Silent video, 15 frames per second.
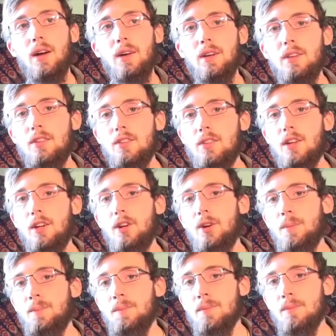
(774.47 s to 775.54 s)

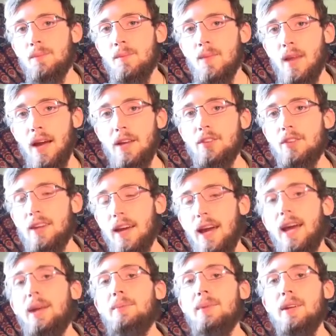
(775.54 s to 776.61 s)
consider, as the
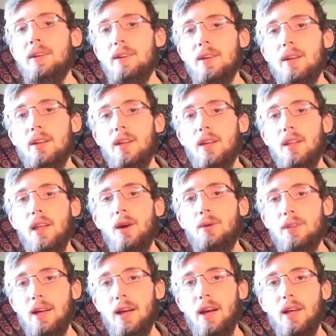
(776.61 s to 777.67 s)
admin,
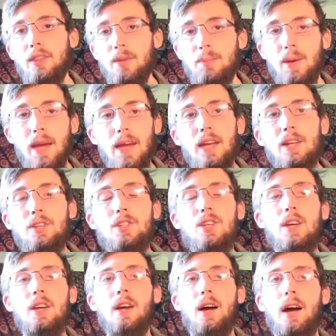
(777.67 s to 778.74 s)
allowing that on the page.
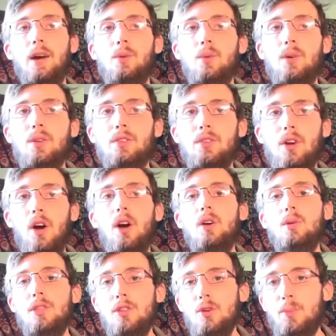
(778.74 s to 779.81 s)
I will
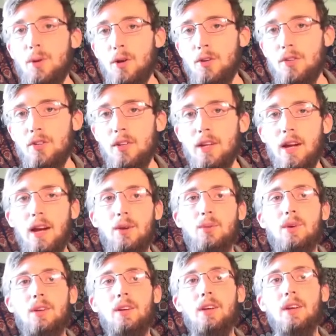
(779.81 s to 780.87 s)
talk with you personally. I
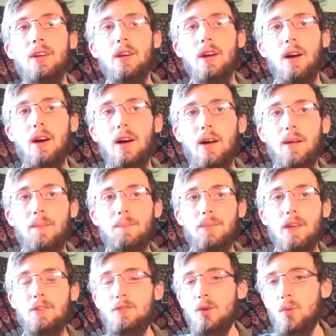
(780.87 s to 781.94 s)
would
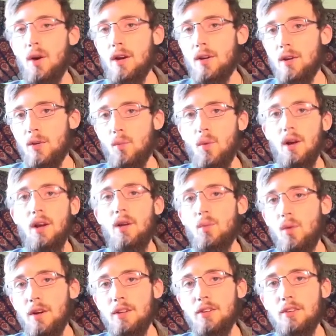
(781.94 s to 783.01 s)
if you want a
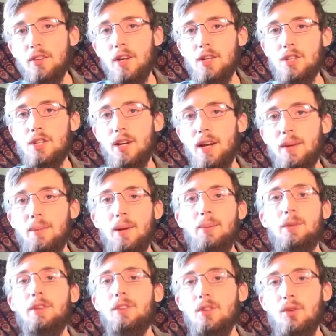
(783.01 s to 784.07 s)
one-on-one discussion, I am
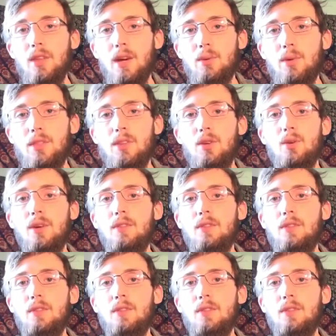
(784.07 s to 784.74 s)
able to do that with you.